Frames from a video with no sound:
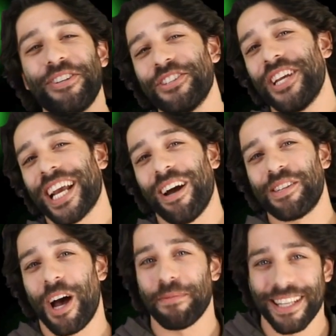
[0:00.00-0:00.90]
sure to check out
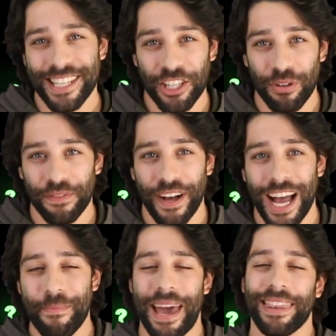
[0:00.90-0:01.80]
Top ten Central
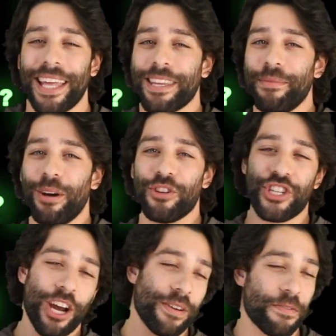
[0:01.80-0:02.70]
Vibe and let them know
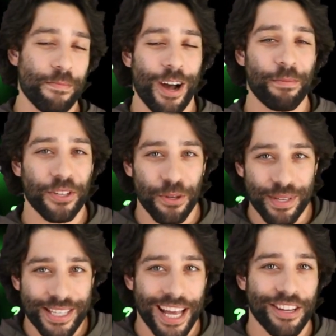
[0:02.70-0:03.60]
Jared from L B Q
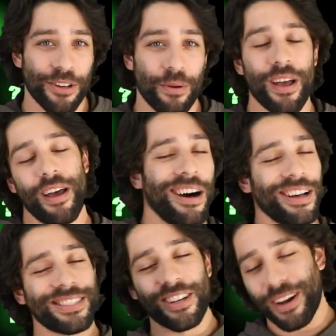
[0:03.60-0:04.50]
sent you.
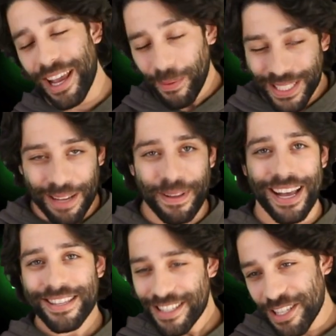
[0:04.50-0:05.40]
Also, hey, what's up,
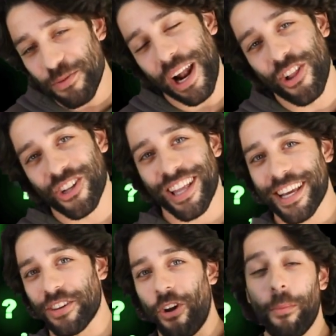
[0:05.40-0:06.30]
guys? This is what I look
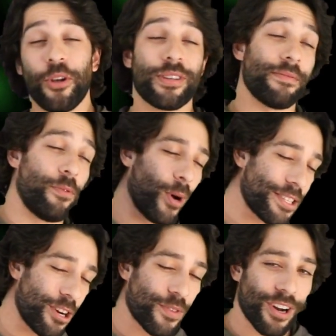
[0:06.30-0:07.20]
like. Normally do some
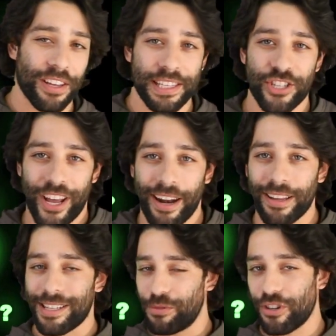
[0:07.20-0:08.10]
voiceover on this
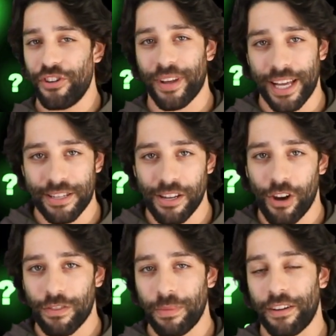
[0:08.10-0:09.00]
channel, as I'm sure you guys know
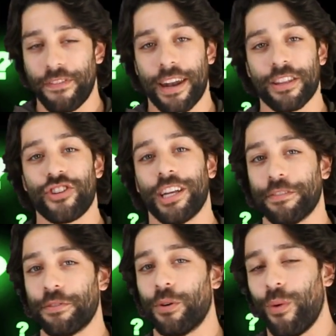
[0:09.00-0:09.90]
if you've been a fan of the channel
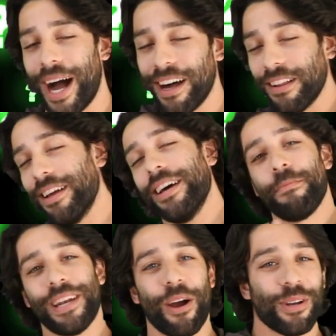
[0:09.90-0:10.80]
for a while.
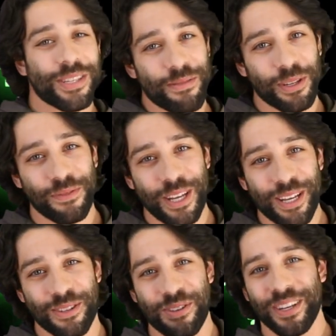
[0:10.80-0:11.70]
But now we're doing some little
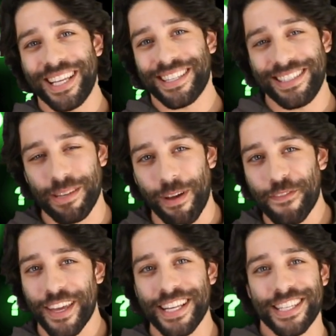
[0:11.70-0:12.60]
videos so you guys can see my
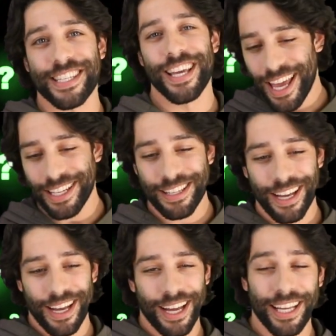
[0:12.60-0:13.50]
face and
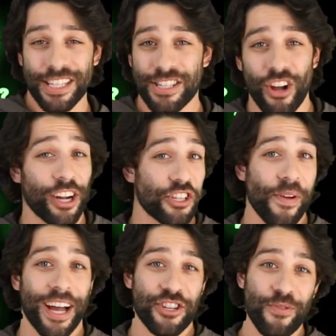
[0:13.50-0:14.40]
uh, I guess talk
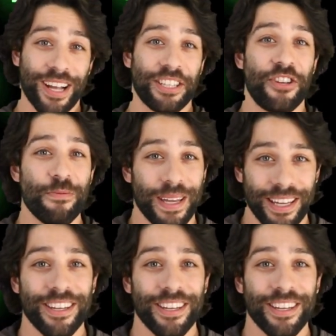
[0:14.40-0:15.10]
trash directly to me.